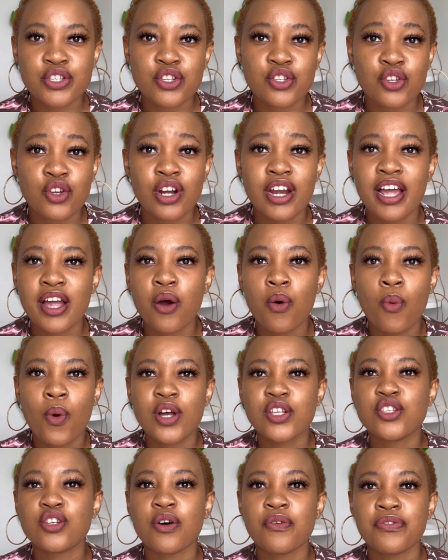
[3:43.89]
It's not like a
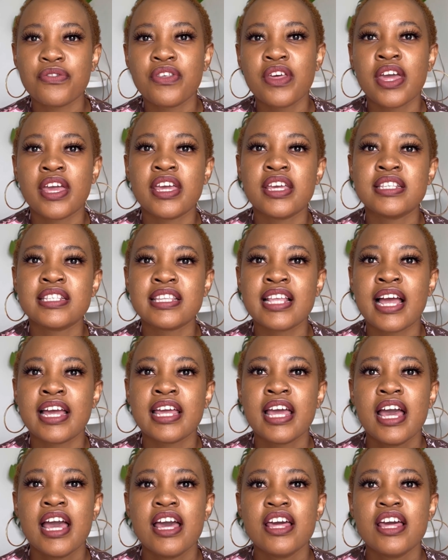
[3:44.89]
once-off thing. It's like